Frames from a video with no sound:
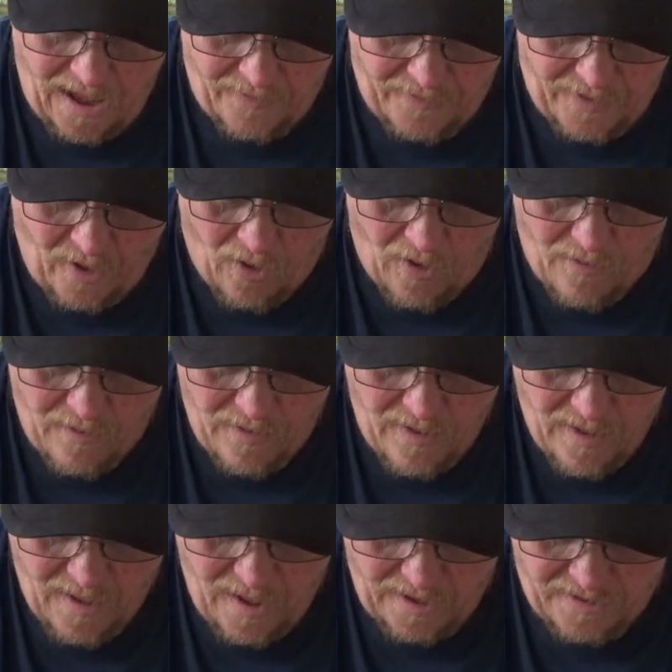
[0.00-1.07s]
They are
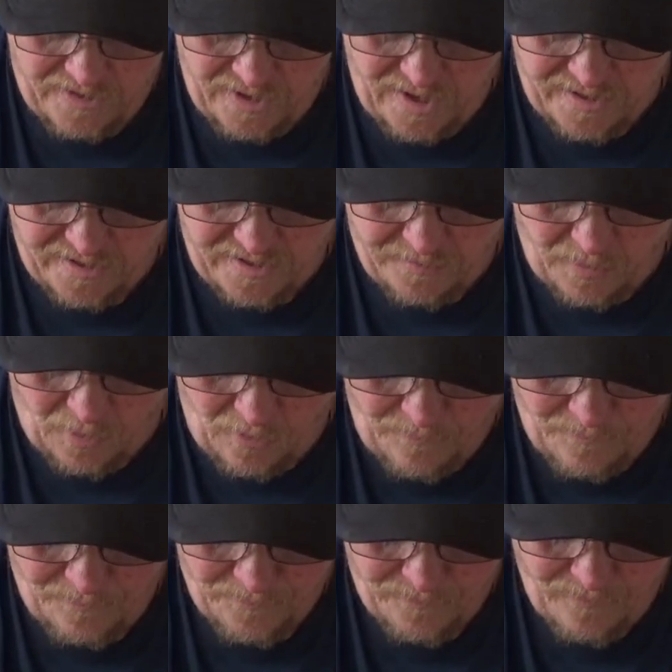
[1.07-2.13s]
adjustable,
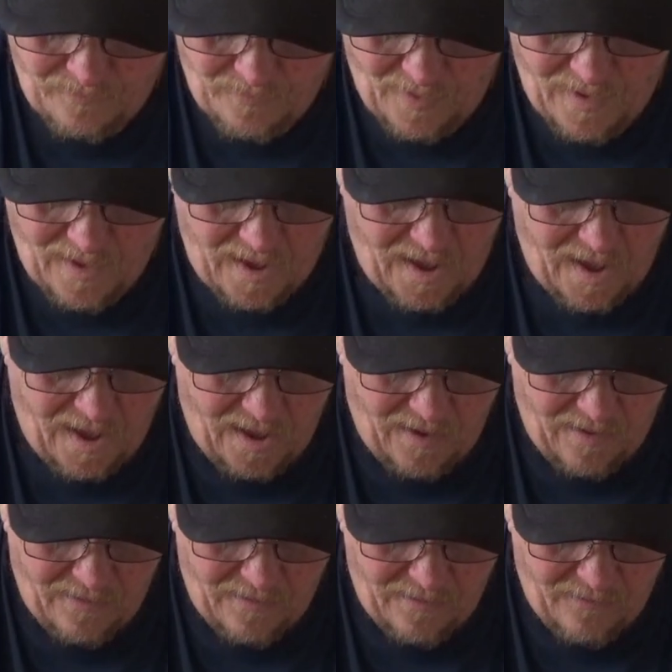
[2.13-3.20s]

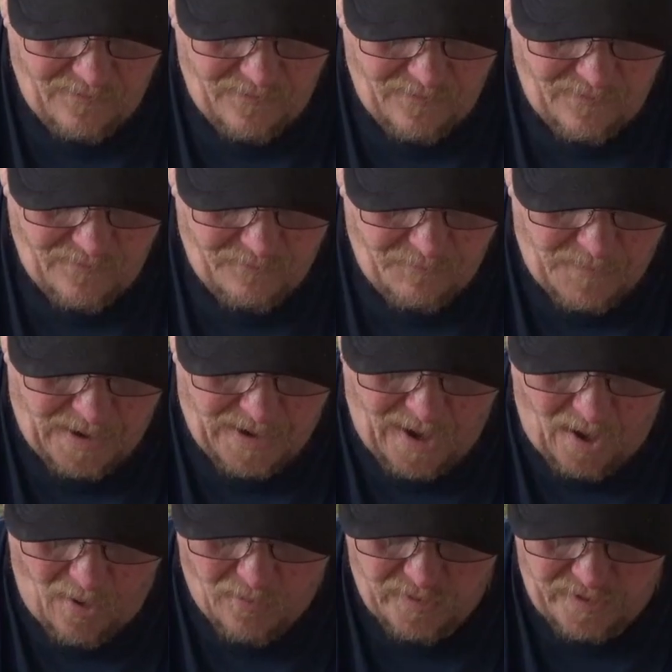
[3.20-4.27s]
but
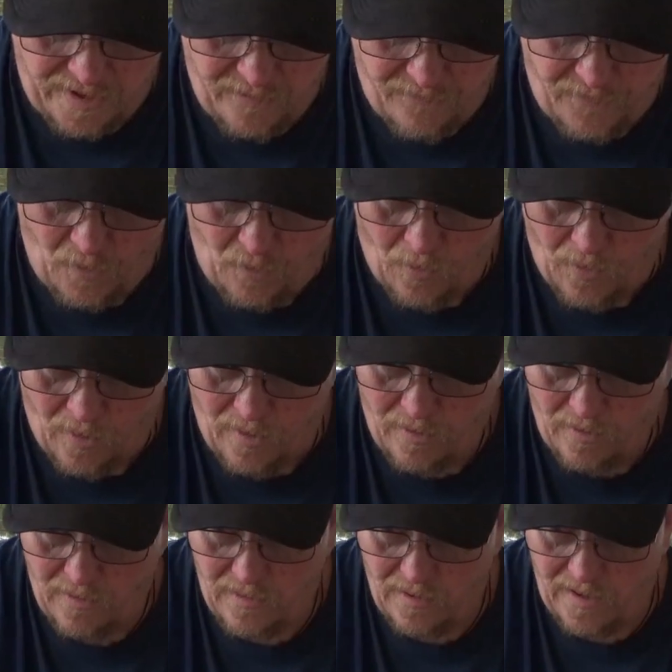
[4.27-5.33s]
only for
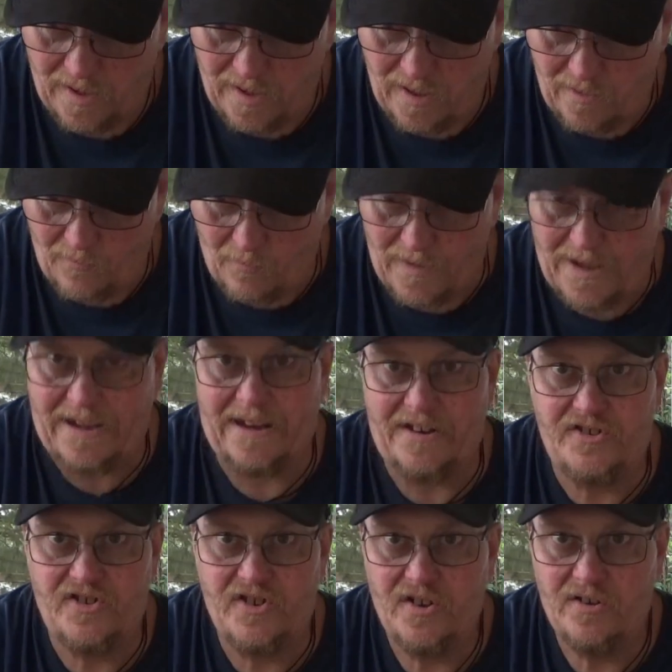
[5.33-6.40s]

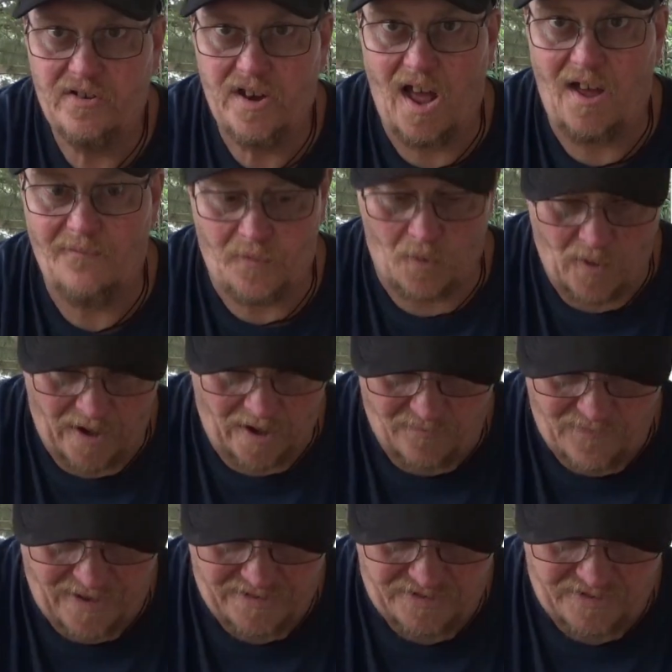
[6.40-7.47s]
windage, not for
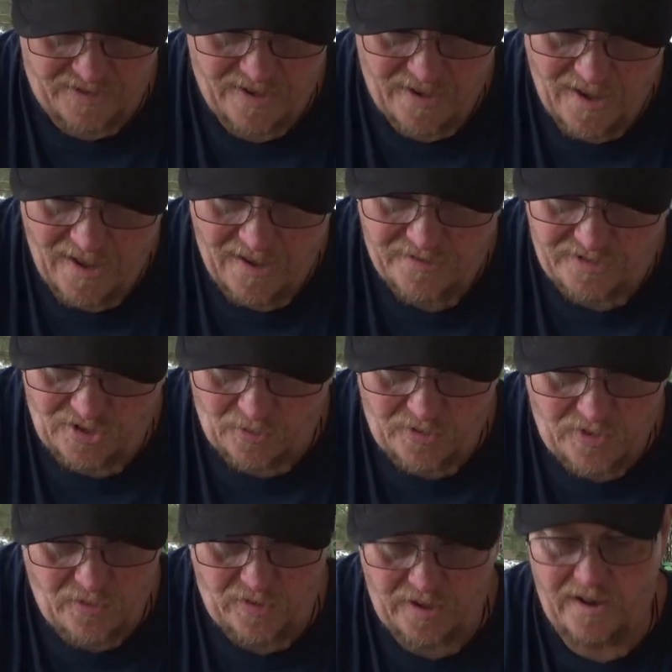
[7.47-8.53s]
elevation. So
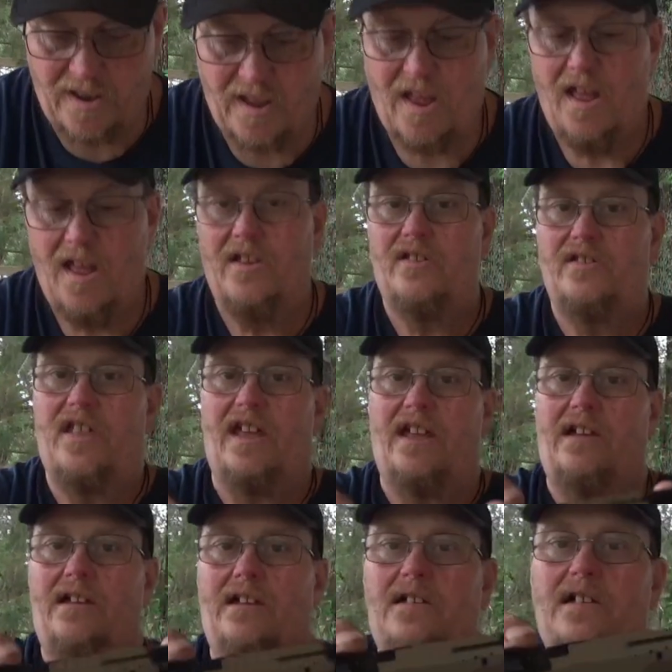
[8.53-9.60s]
you can take
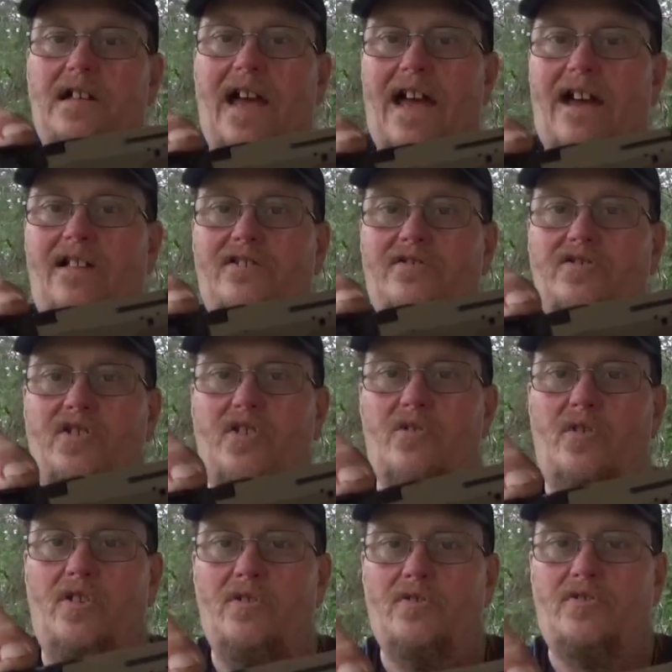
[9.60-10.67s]
a Allen
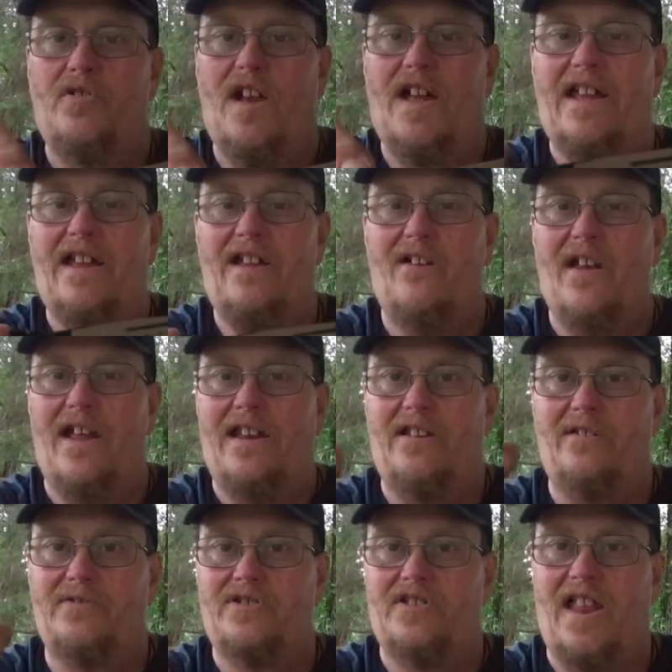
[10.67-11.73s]
screw loose right here, and
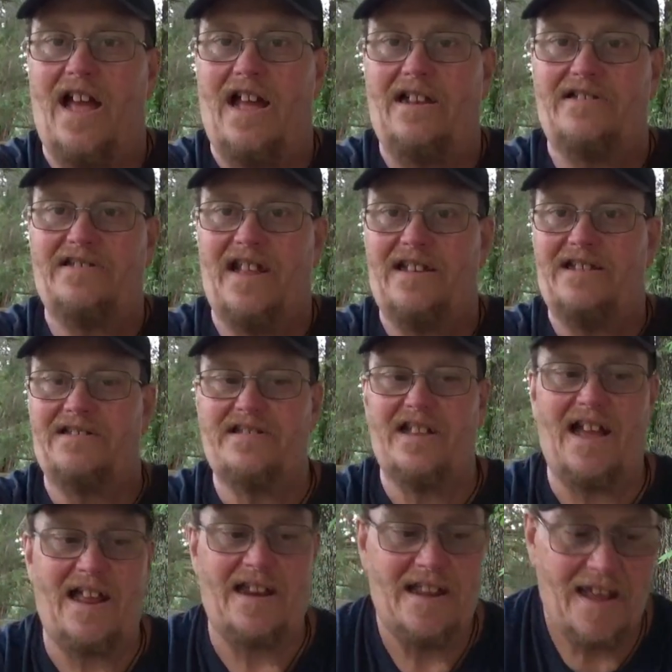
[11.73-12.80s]
it'll slide side to
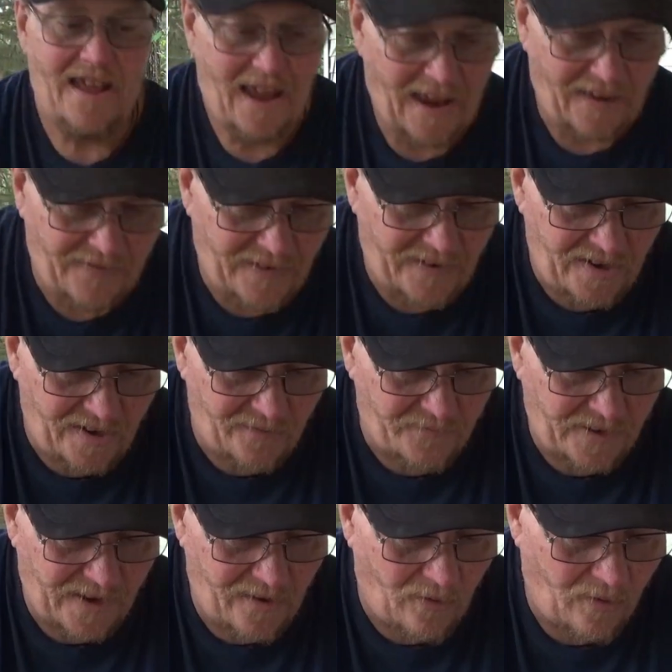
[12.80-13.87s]
side in the
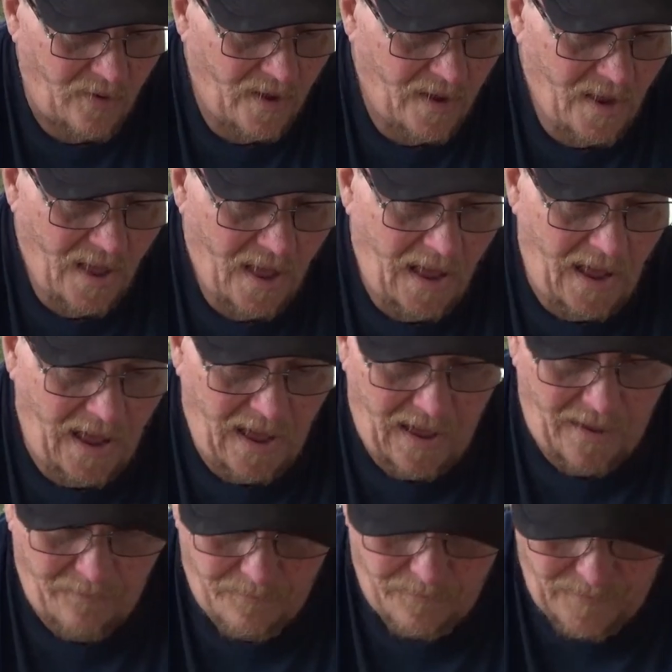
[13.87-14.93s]
dovetail.
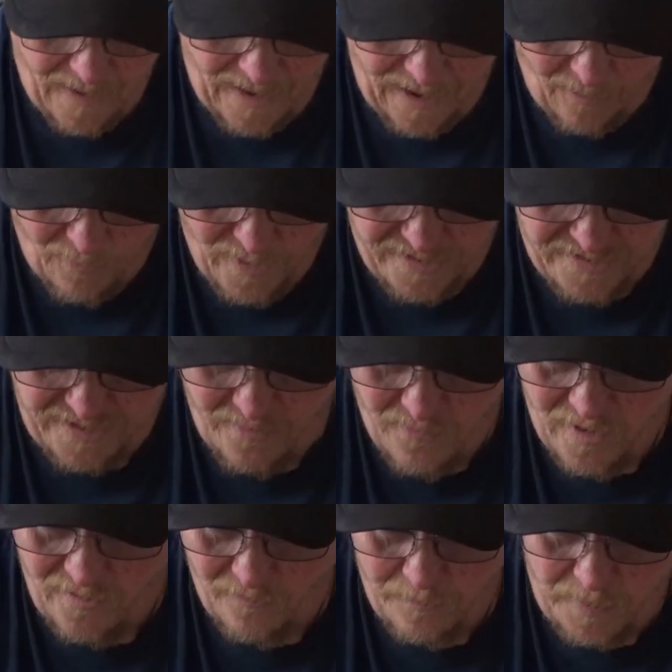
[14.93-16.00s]
I wish they
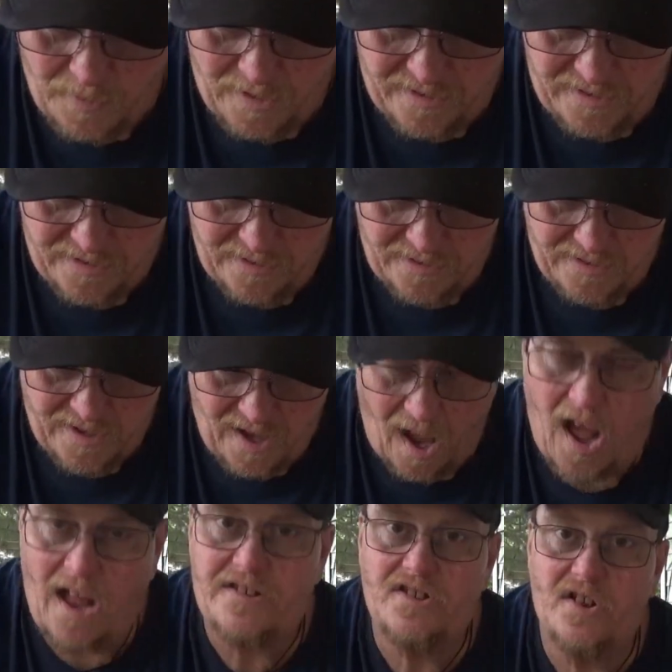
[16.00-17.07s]
would have put
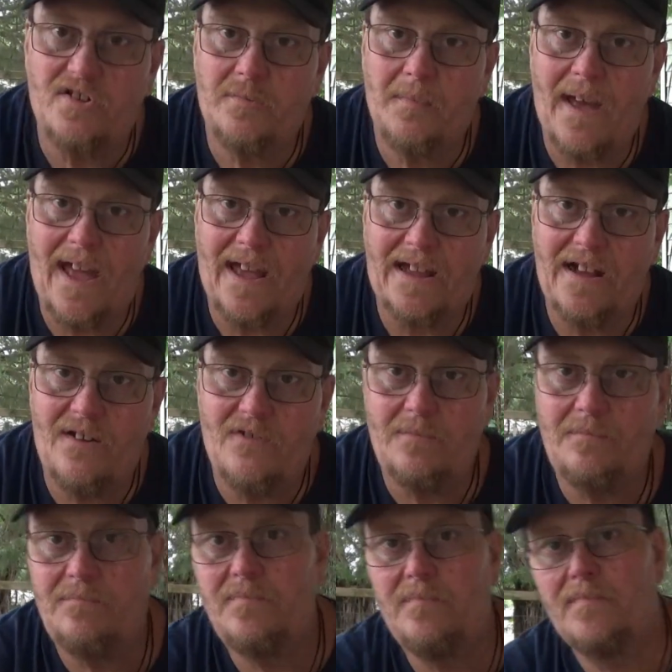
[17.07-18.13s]
dots on the back of
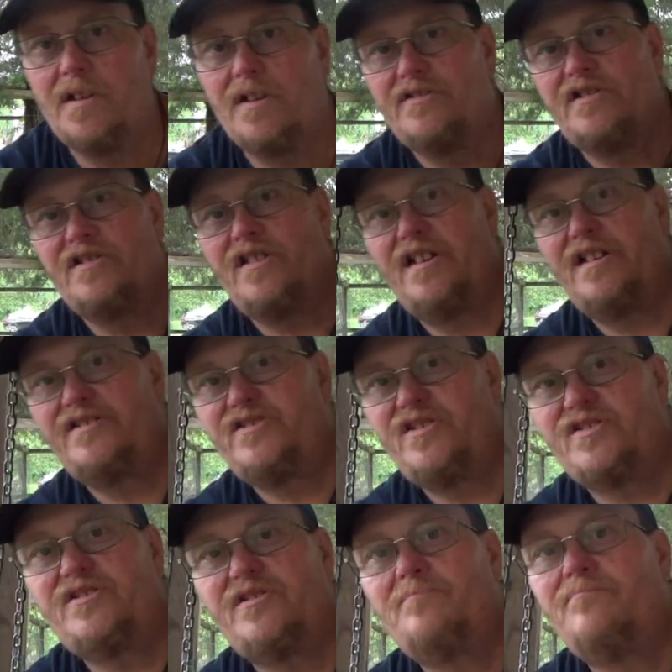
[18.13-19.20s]
them, because it's
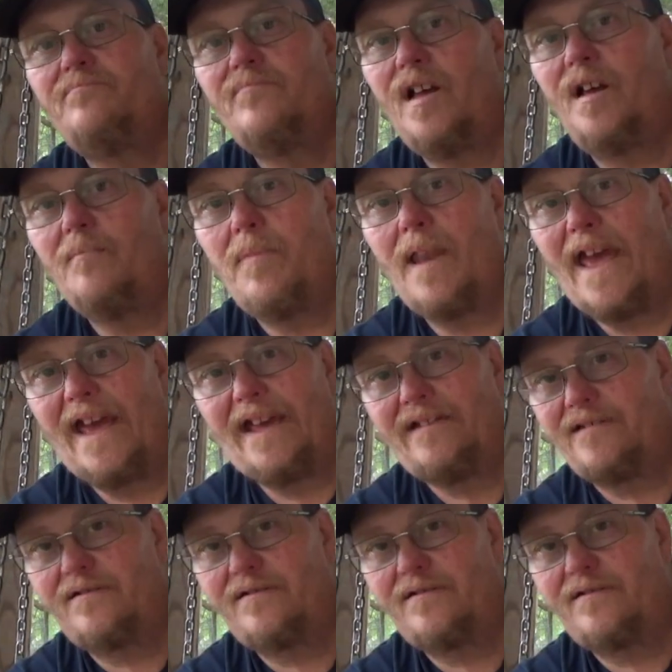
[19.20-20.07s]
just a black